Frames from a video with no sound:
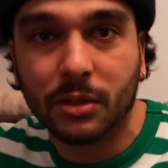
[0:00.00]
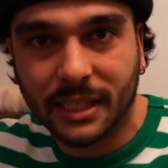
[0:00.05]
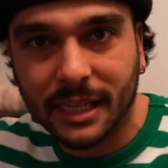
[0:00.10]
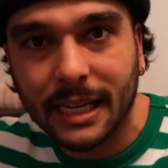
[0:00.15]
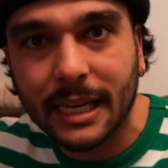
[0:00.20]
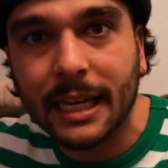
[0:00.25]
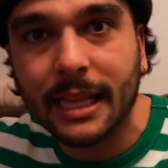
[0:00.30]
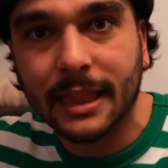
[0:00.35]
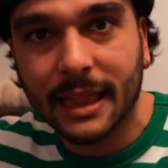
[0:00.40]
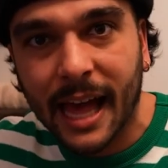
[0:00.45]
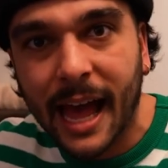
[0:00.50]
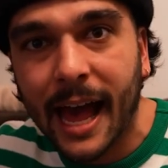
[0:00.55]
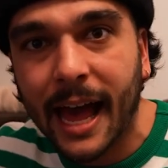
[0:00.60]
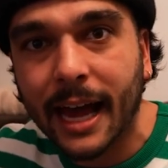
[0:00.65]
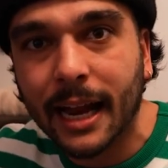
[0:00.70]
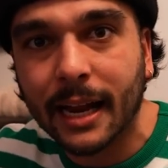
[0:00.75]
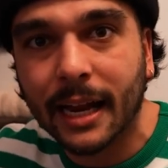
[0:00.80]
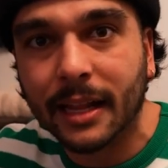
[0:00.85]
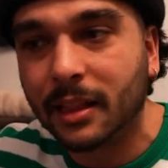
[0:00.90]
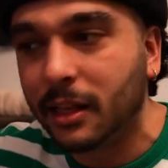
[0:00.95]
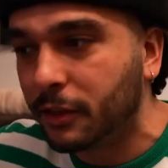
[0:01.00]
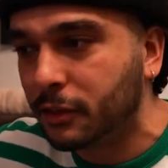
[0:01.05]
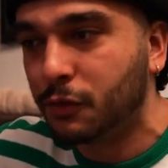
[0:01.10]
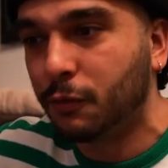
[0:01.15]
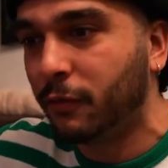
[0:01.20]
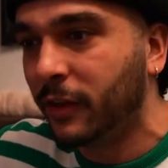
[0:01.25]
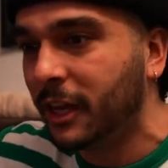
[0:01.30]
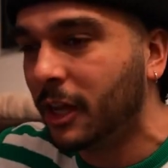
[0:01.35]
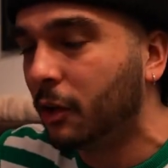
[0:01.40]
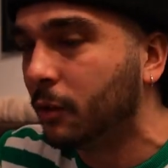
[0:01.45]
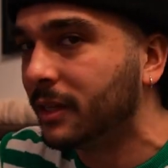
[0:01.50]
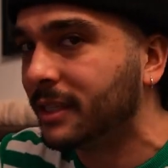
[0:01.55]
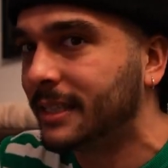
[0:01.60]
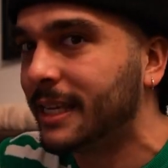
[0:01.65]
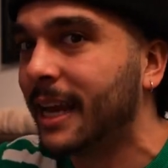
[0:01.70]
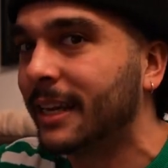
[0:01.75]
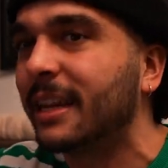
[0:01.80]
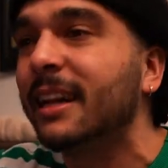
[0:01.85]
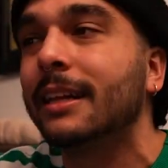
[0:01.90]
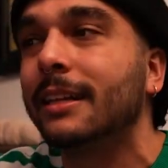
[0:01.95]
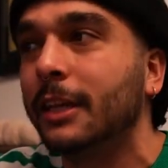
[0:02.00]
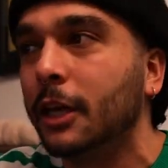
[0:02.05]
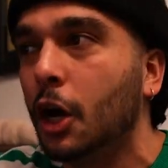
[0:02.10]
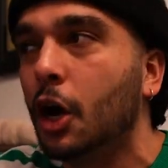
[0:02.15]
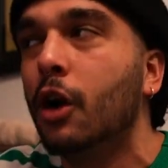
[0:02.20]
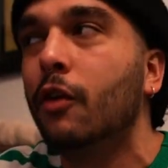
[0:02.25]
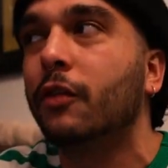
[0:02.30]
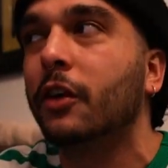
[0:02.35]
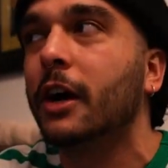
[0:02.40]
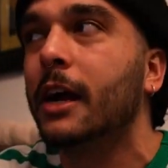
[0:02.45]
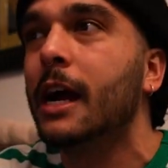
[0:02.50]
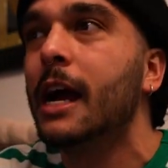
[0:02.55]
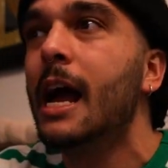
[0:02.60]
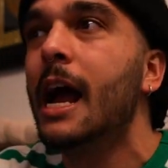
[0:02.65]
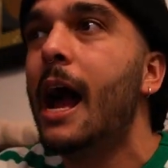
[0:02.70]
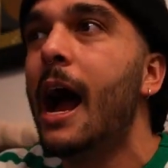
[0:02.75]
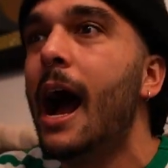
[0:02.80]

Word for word: to eat that, and this video is technically over.